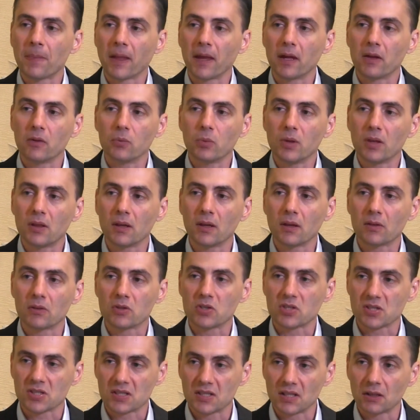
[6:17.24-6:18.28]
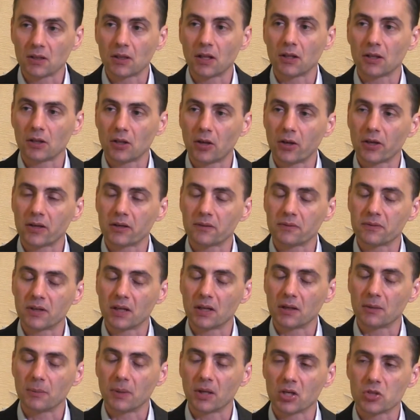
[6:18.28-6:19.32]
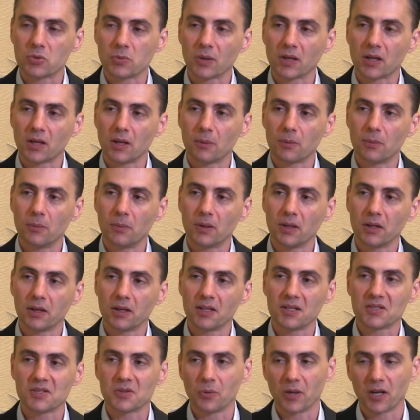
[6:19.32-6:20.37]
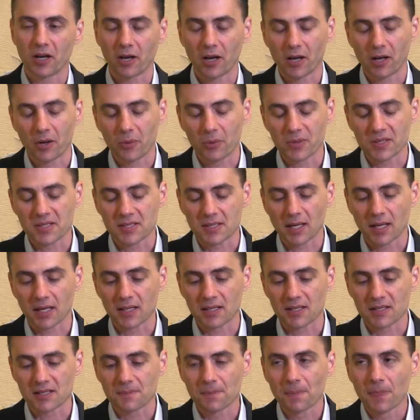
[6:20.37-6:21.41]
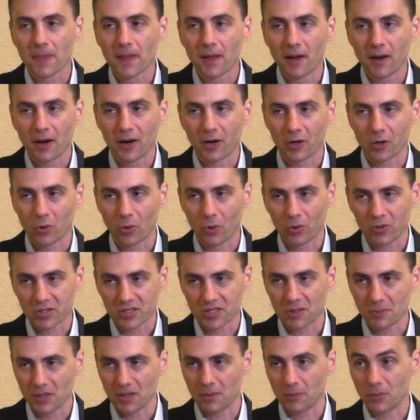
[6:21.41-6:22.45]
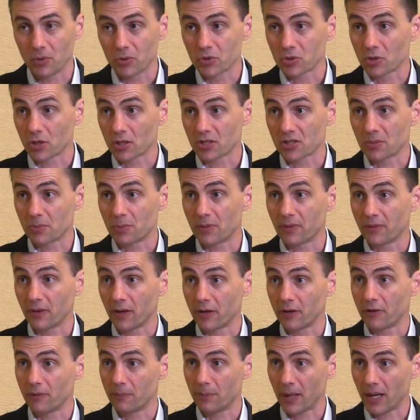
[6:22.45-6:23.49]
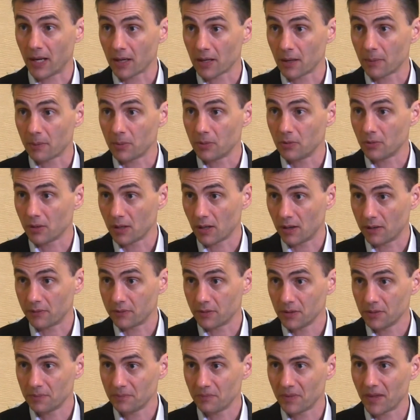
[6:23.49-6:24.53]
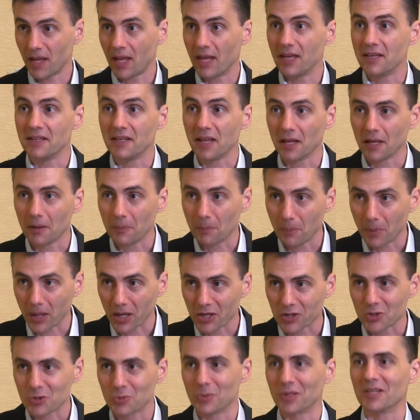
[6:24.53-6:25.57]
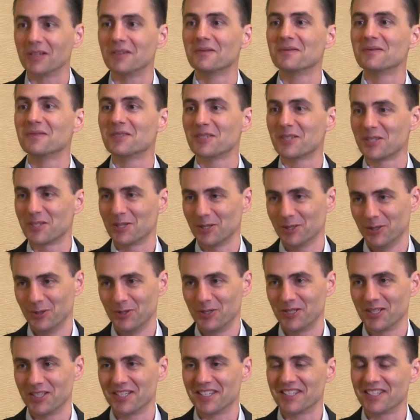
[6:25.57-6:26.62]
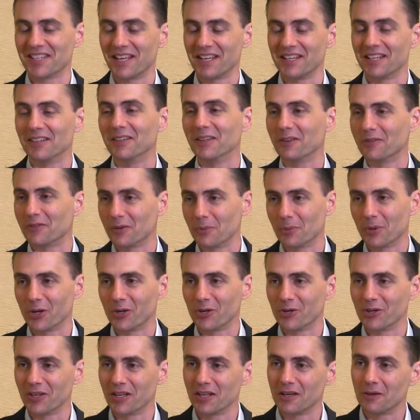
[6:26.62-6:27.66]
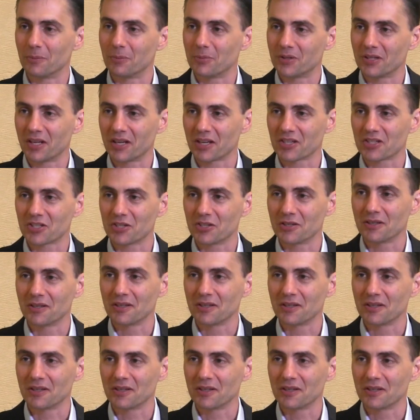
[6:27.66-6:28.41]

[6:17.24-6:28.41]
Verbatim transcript: And we think there's still a lot of data management capabilities. So what I always say is, our goal is to be the most trusted provider of backup and recovery and data management solutions that deliver modern data protection.